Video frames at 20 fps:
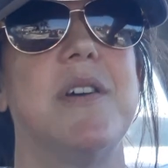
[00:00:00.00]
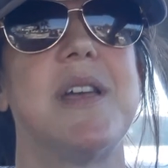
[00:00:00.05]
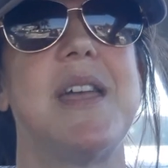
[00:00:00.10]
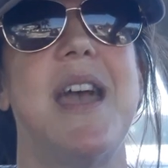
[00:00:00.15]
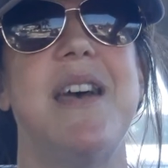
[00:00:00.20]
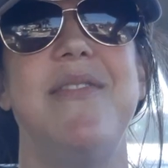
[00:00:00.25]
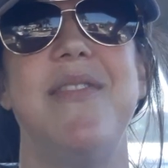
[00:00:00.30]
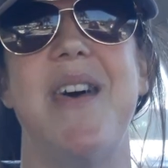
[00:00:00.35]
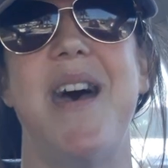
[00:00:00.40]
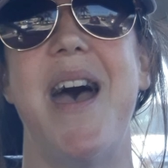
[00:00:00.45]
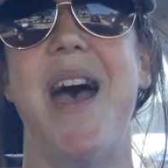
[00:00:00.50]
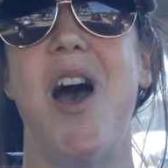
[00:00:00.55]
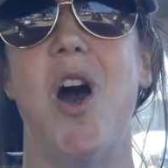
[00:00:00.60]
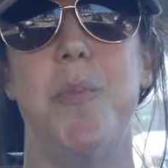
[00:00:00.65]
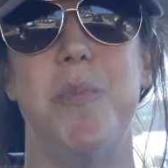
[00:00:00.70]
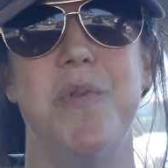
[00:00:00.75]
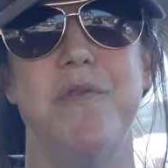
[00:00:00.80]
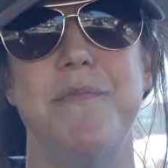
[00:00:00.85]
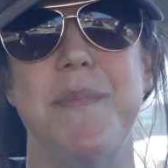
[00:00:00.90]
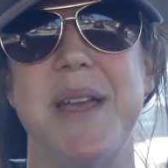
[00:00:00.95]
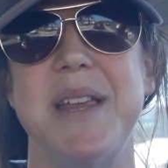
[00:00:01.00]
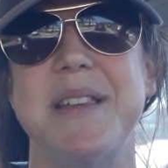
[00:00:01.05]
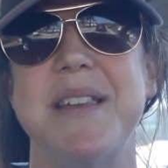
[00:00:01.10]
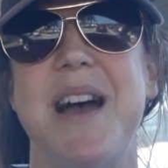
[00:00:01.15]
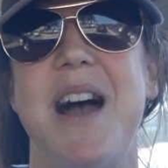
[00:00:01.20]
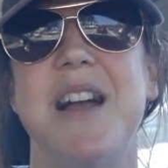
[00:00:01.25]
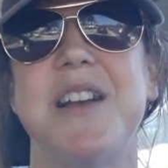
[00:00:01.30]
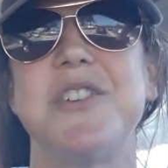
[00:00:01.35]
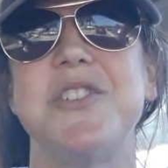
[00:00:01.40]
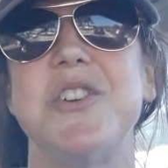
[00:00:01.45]
again, the help of my
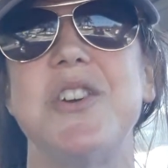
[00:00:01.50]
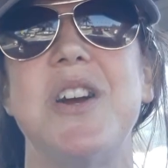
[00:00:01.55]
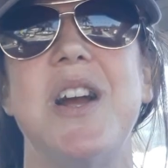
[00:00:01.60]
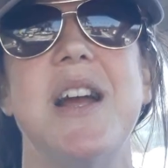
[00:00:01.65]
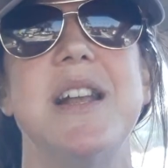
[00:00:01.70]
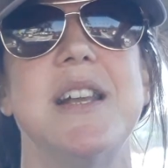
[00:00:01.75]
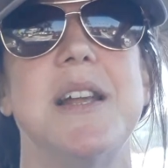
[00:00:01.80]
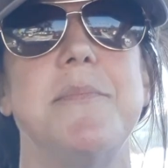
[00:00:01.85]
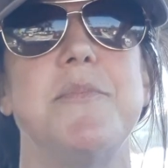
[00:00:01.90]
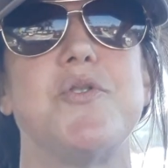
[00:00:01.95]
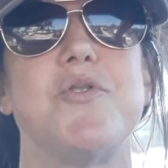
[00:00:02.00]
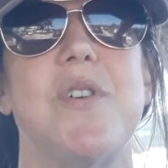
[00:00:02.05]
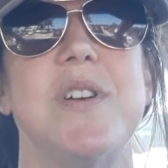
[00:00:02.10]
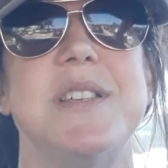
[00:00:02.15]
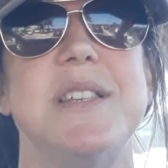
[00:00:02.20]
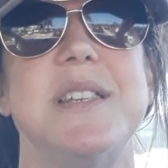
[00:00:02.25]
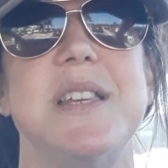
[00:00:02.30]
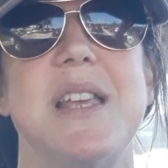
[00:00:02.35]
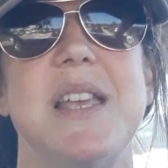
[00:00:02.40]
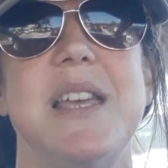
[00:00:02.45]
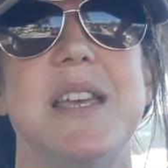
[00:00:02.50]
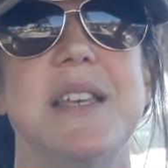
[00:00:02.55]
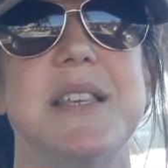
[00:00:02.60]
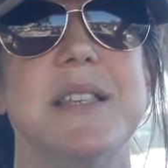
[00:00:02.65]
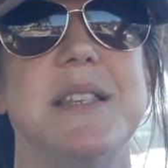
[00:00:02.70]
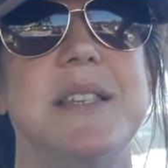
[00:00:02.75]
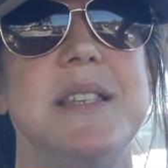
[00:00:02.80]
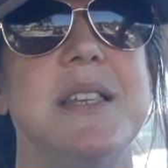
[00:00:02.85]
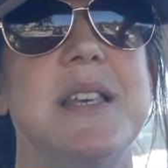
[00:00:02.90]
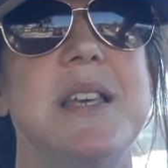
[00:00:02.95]
doctor, and I'm trusting
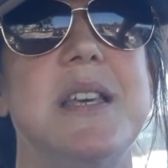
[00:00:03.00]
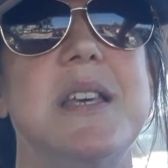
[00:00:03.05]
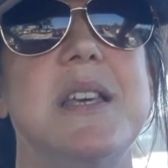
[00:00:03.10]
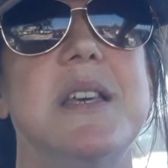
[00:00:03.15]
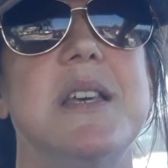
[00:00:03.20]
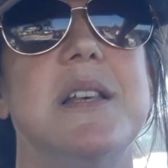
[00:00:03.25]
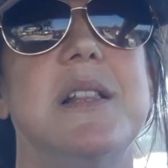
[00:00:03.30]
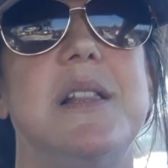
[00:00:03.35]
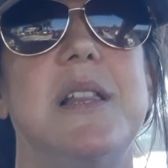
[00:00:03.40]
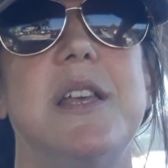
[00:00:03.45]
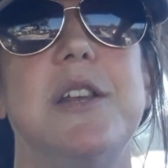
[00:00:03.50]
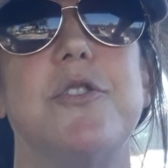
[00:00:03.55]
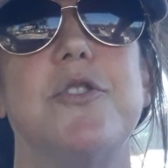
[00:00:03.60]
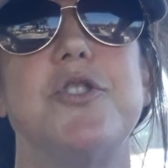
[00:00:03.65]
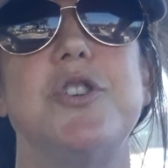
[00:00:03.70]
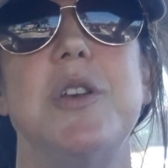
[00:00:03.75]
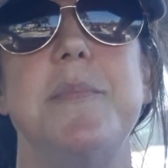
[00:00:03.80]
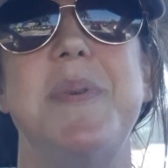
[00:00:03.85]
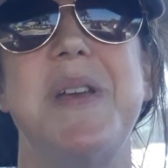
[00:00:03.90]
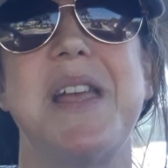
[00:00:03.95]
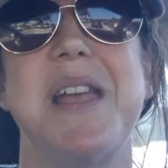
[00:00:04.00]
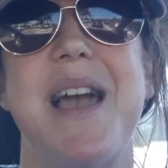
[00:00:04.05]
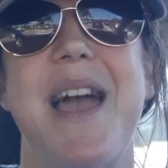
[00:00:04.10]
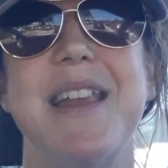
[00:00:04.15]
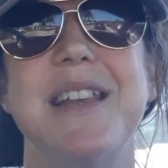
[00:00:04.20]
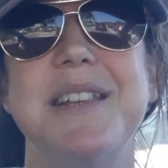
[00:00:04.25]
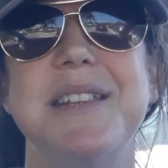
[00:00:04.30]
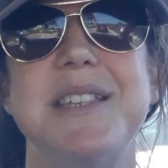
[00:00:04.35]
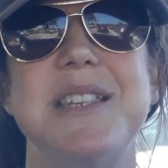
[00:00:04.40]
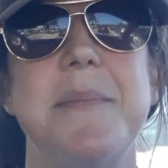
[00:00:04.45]
his leadership and
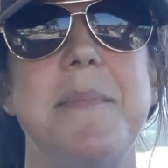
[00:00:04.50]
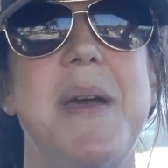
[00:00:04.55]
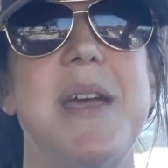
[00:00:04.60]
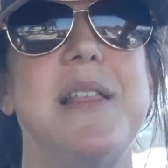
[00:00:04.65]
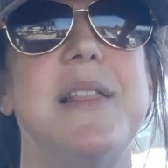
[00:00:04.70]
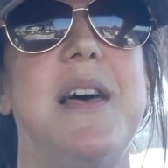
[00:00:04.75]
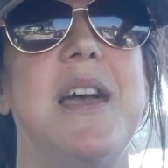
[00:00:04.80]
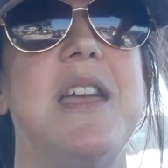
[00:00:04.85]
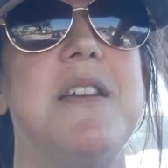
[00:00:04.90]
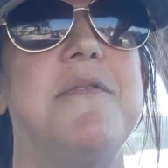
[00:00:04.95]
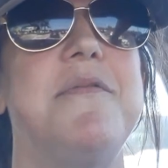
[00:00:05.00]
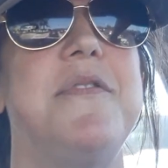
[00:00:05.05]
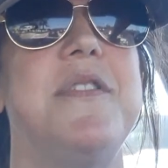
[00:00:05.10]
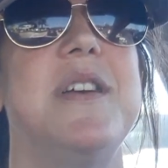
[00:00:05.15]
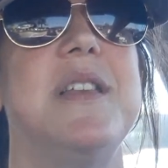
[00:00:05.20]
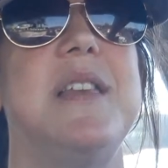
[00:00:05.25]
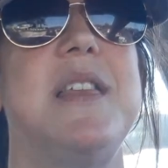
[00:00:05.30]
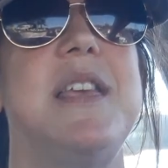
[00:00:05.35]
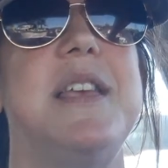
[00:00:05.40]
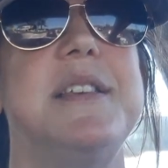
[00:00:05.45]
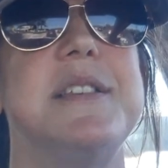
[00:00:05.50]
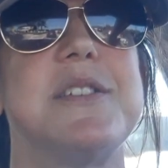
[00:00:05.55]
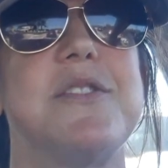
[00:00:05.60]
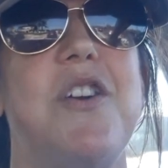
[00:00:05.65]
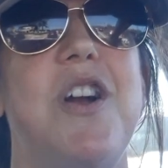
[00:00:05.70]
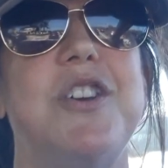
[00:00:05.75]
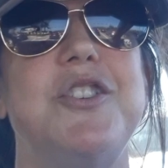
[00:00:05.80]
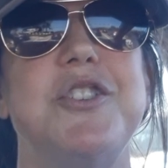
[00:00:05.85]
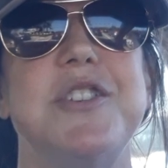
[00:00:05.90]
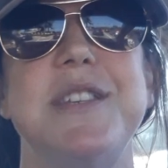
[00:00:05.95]
guidance in my life. And he
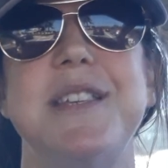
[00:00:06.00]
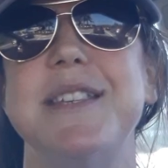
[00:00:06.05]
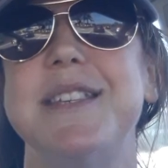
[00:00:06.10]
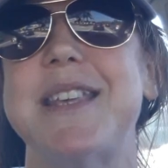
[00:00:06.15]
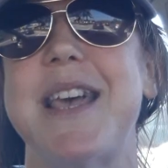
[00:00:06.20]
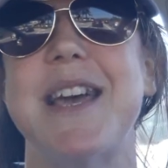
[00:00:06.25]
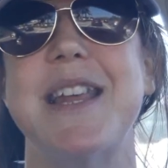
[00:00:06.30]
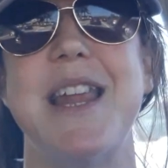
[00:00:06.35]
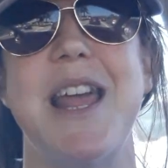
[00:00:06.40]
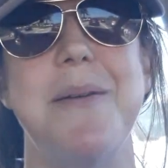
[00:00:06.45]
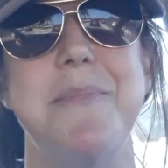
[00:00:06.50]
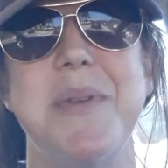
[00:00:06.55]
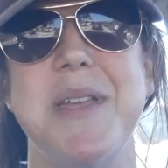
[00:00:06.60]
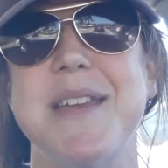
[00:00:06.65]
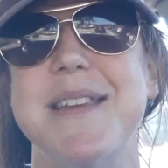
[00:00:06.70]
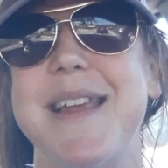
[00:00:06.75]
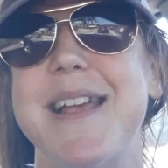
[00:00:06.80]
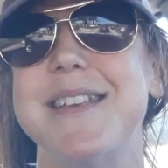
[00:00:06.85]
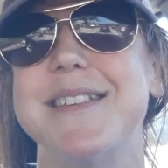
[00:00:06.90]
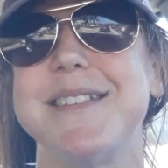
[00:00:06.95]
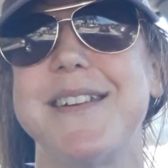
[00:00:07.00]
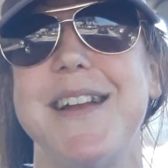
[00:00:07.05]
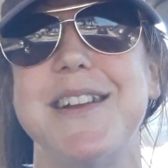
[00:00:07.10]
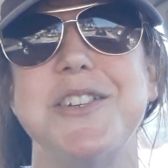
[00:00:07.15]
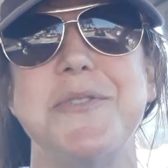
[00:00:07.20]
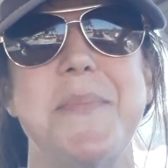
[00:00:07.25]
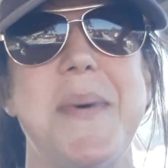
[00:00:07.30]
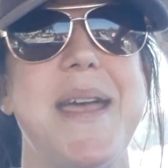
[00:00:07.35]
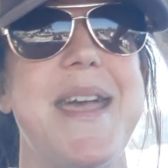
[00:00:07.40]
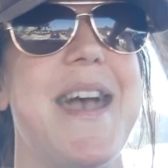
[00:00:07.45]
scratches his head at me, and I
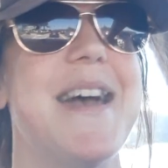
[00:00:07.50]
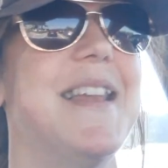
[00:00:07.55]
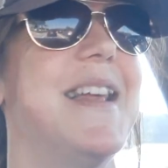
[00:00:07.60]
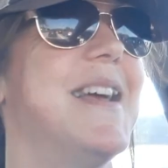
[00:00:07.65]
scratch my head